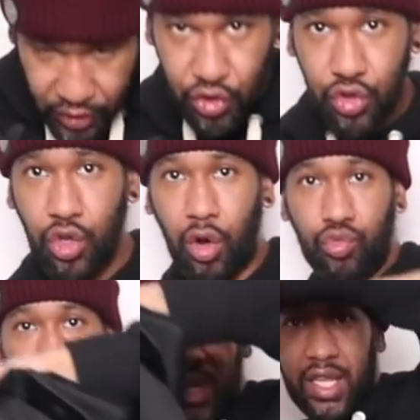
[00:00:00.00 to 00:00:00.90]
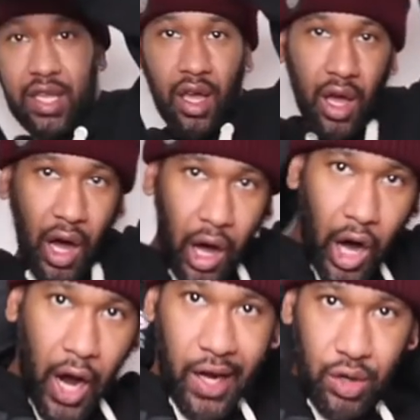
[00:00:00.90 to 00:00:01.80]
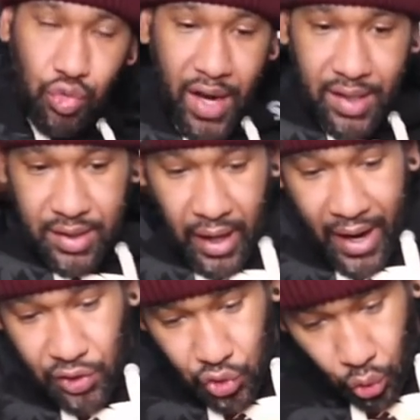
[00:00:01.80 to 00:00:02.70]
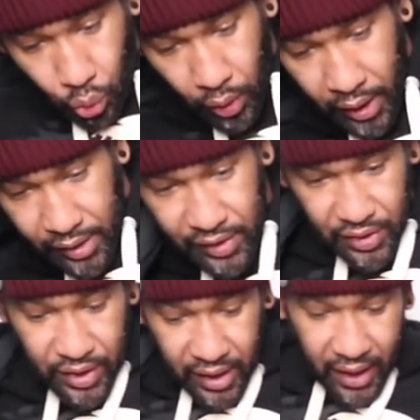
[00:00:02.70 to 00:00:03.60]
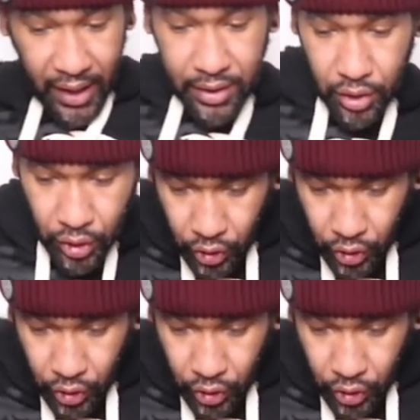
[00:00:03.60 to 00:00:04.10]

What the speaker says: is not really highly rated at all. This is the Canada